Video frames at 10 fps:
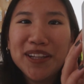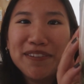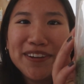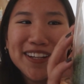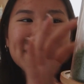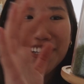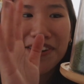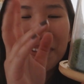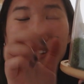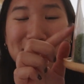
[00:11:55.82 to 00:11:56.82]
live in.
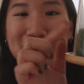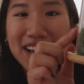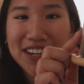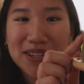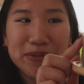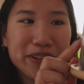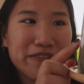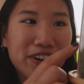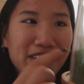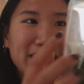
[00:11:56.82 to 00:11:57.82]
So this was actually really
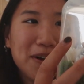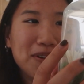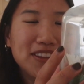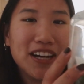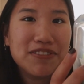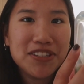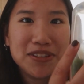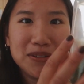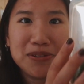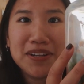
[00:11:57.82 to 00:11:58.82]
fun. I would love to
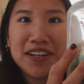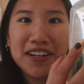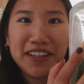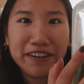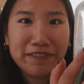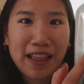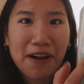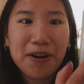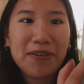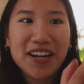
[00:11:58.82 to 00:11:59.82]
do like
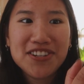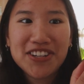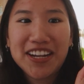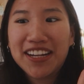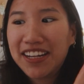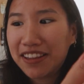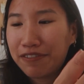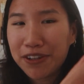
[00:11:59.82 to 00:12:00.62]
flower arranging in the